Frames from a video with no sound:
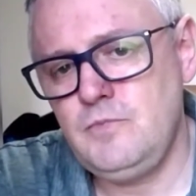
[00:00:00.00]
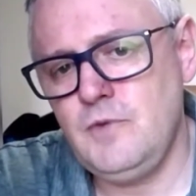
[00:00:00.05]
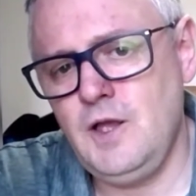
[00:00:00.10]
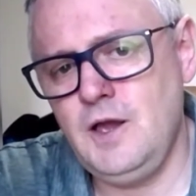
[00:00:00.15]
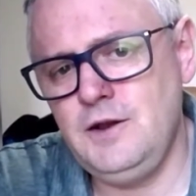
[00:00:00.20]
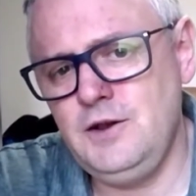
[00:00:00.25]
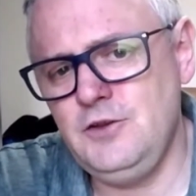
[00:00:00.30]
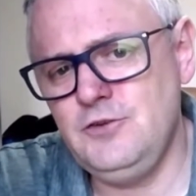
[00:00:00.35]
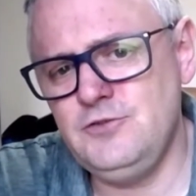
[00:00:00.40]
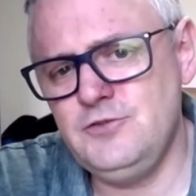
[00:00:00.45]

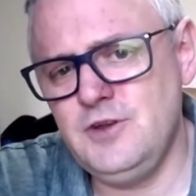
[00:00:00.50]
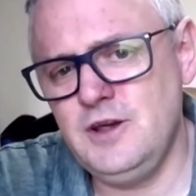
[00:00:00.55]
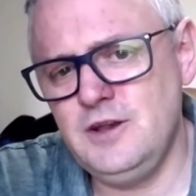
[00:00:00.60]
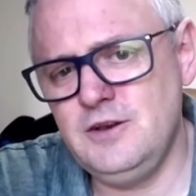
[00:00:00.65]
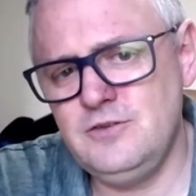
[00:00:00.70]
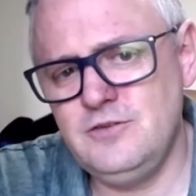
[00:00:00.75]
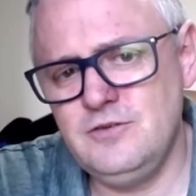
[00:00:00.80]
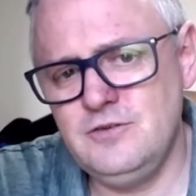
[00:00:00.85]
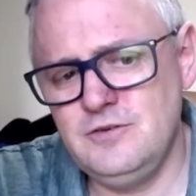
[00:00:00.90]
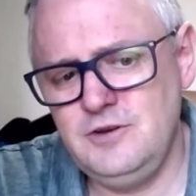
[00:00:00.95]
And
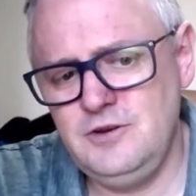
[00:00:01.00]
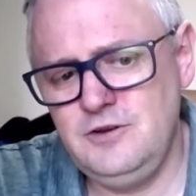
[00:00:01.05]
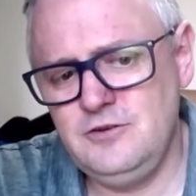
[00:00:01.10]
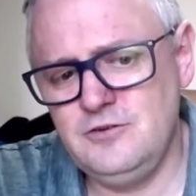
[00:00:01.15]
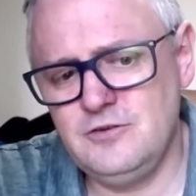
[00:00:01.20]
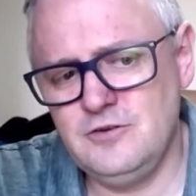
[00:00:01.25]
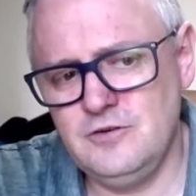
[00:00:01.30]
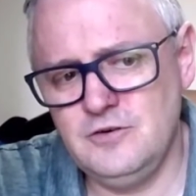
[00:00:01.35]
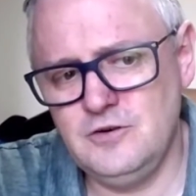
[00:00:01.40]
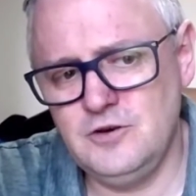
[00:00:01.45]
instead,
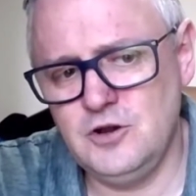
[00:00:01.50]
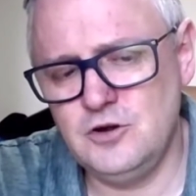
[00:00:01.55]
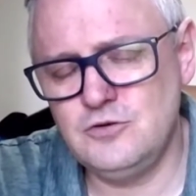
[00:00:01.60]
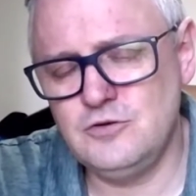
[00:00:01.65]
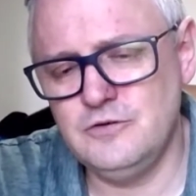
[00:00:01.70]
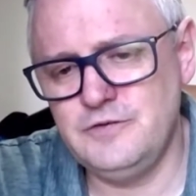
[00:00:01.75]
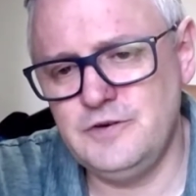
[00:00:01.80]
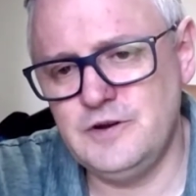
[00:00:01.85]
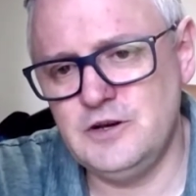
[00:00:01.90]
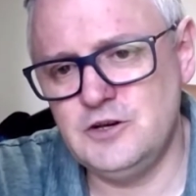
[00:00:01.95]
these
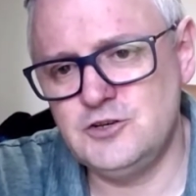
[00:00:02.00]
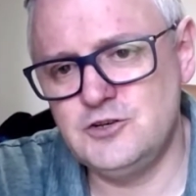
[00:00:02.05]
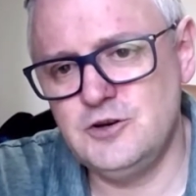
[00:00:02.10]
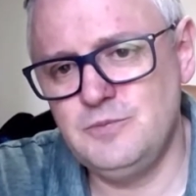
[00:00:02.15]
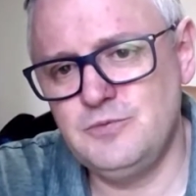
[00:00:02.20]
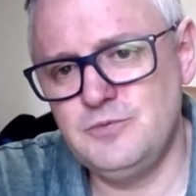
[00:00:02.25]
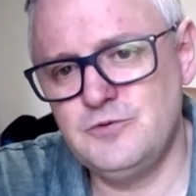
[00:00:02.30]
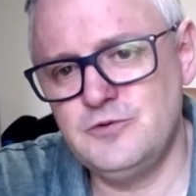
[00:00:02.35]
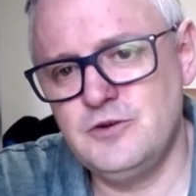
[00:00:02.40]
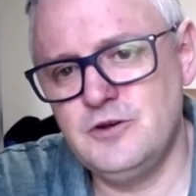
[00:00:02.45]
local
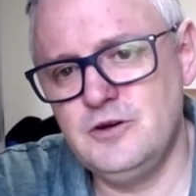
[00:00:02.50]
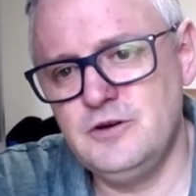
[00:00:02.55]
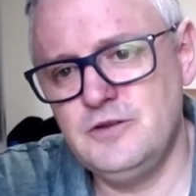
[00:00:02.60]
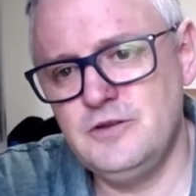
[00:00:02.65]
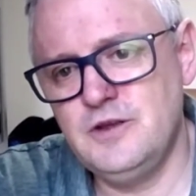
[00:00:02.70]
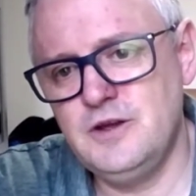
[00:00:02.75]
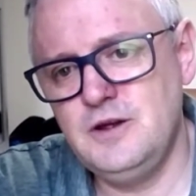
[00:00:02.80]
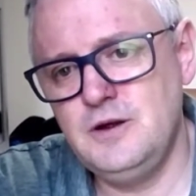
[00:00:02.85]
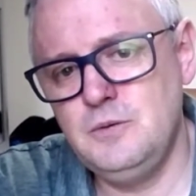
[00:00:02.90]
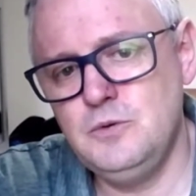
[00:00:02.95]
fellowships,
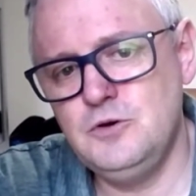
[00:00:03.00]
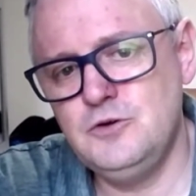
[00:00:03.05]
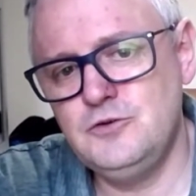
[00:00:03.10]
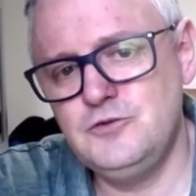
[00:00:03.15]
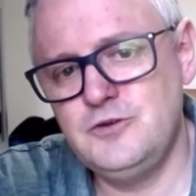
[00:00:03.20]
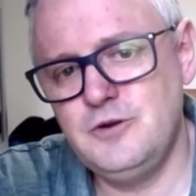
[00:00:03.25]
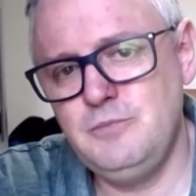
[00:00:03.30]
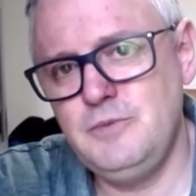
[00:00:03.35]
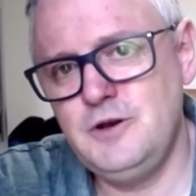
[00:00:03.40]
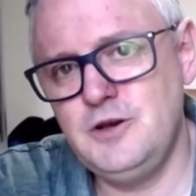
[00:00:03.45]
they were
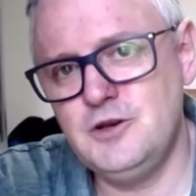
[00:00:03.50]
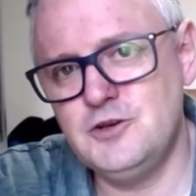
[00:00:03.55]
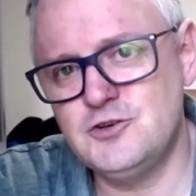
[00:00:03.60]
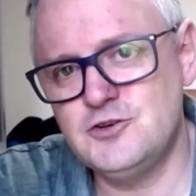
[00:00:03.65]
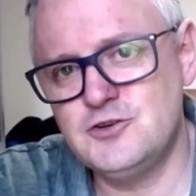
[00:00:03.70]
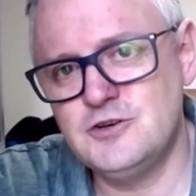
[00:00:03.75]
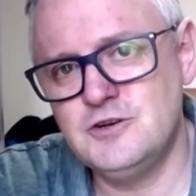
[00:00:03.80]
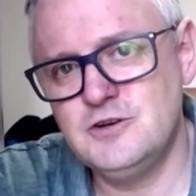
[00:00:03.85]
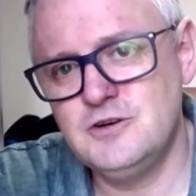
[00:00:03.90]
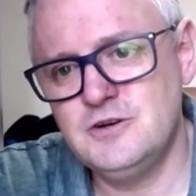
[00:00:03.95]

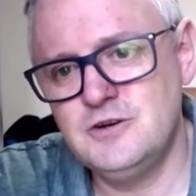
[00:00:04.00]
diminished.